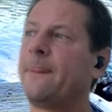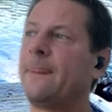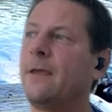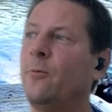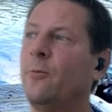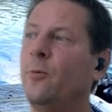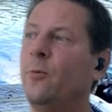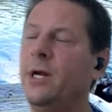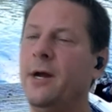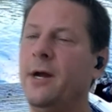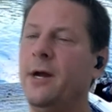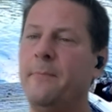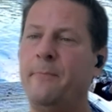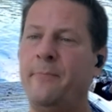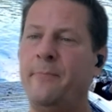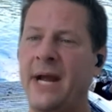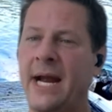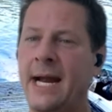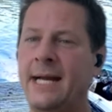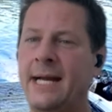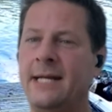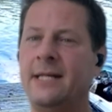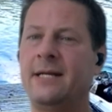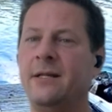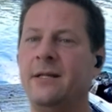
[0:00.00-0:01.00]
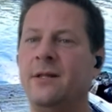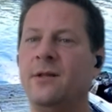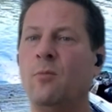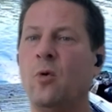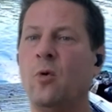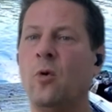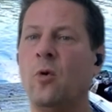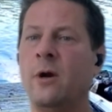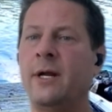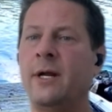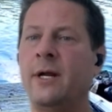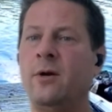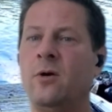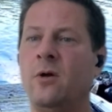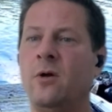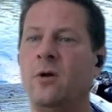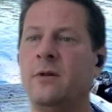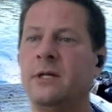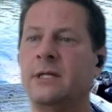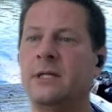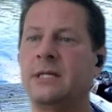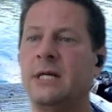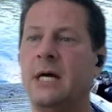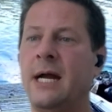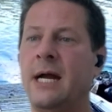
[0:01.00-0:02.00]
We got bagged in the morning all
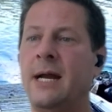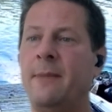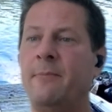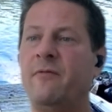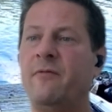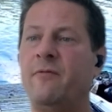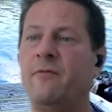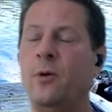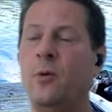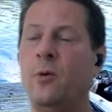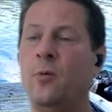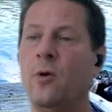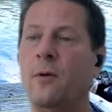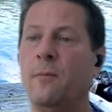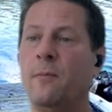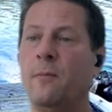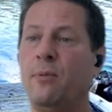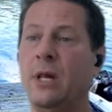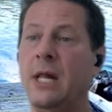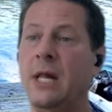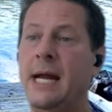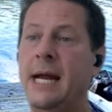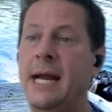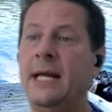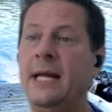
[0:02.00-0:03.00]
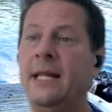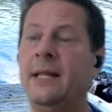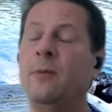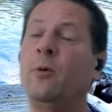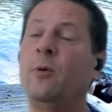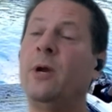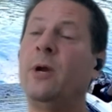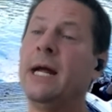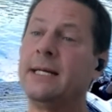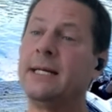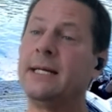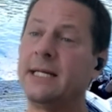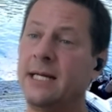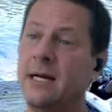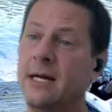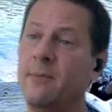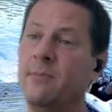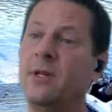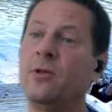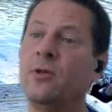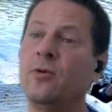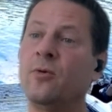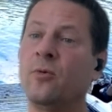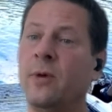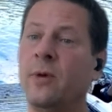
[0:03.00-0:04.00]
the time if we weren't playing, and then we had to come
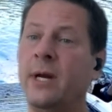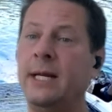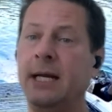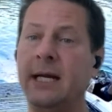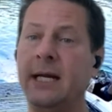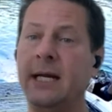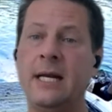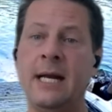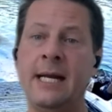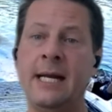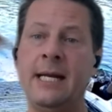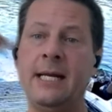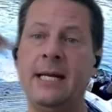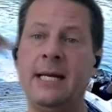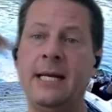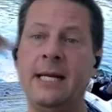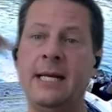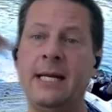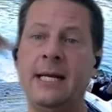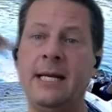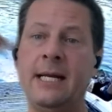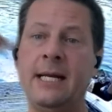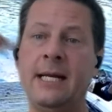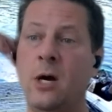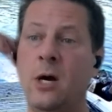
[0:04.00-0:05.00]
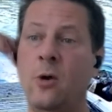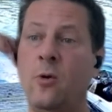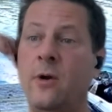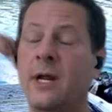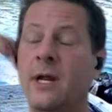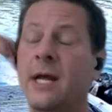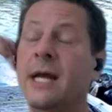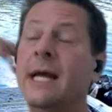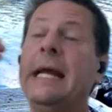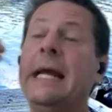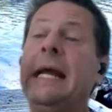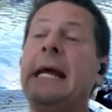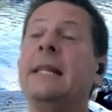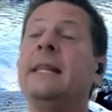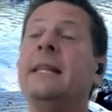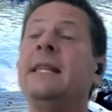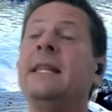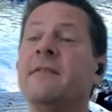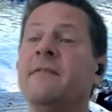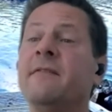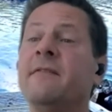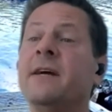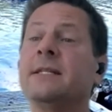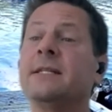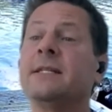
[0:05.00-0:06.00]
to the rink at night and work out in
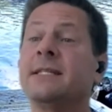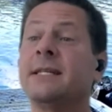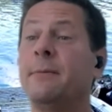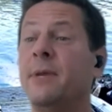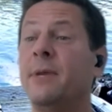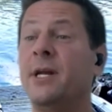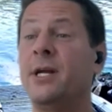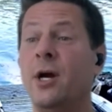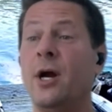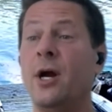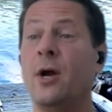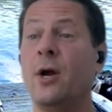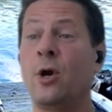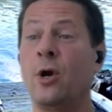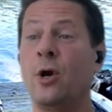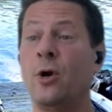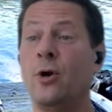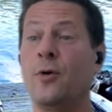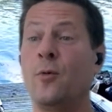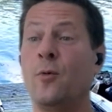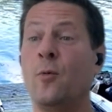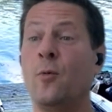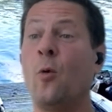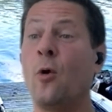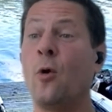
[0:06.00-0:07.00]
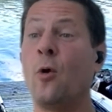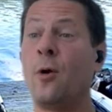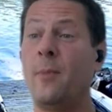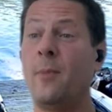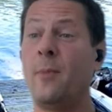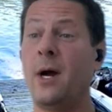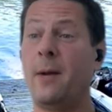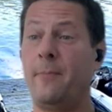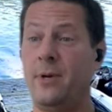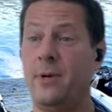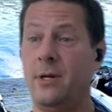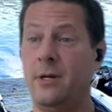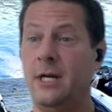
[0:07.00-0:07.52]
the event somebody got hurt in warm up.